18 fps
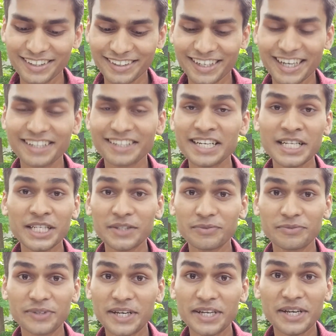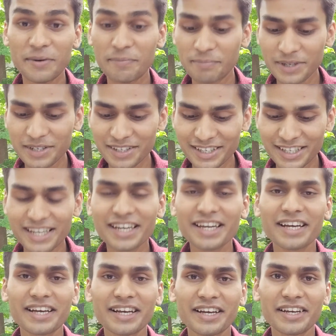Writer is very humble.
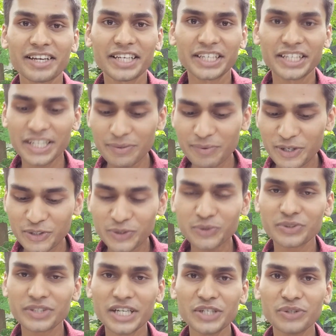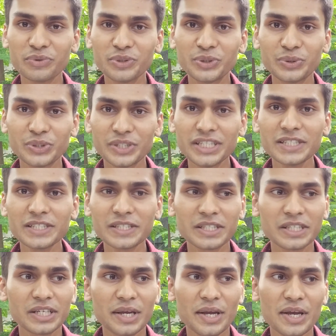He wants to say to you
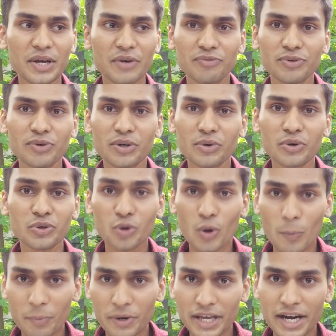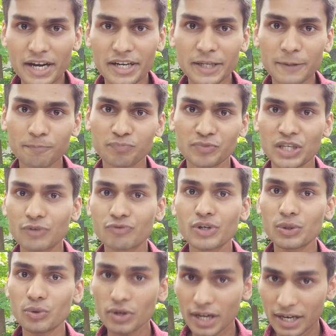is, if you are not comprehending,
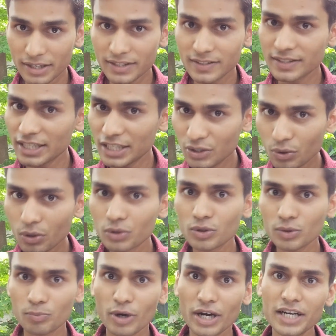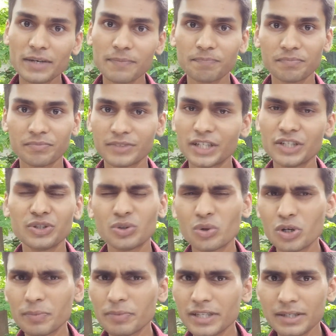if you are not understanding all the point, then
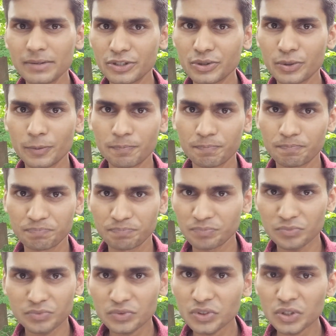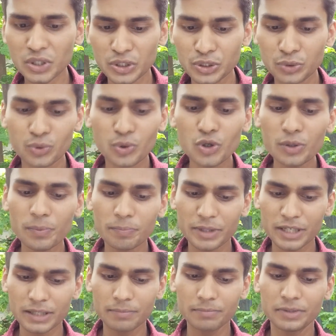don't be, do not
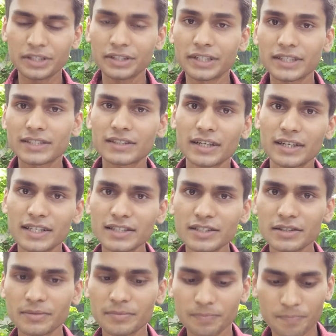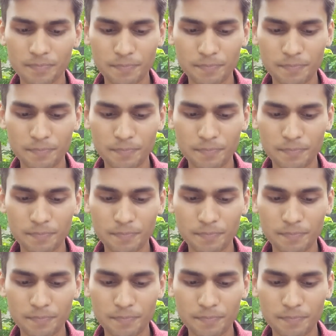become discouraged,